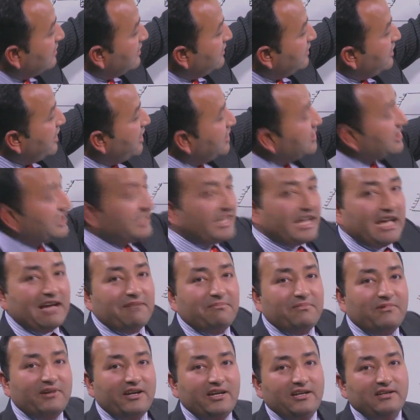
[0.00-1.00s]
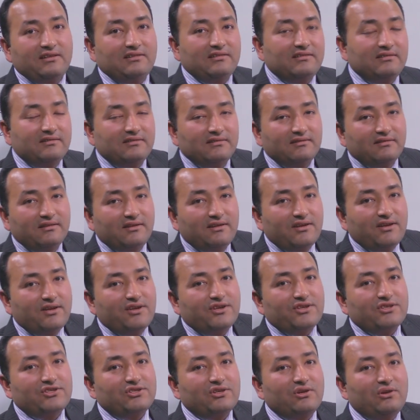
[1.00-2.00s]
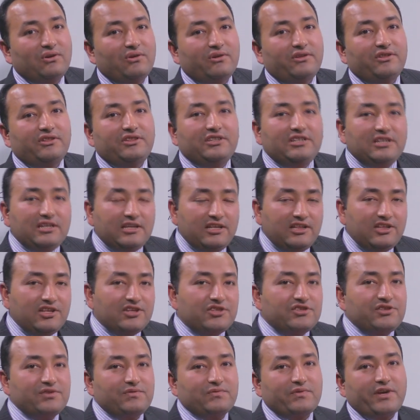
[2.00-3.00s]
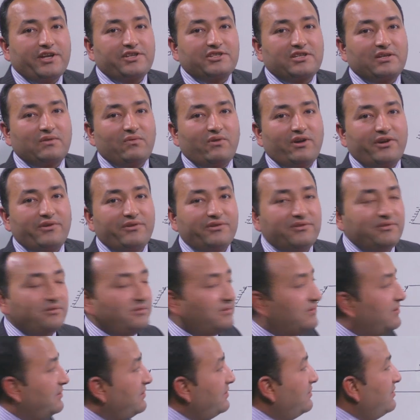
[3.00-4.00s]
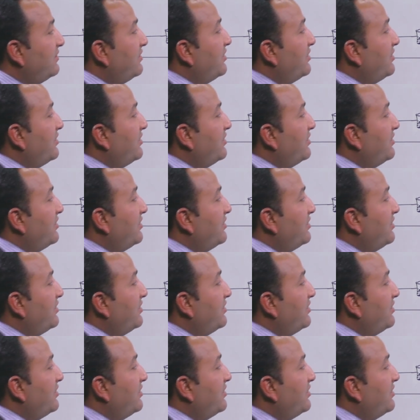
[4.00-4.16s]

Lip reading: There is gap, right? So in this situation, what do?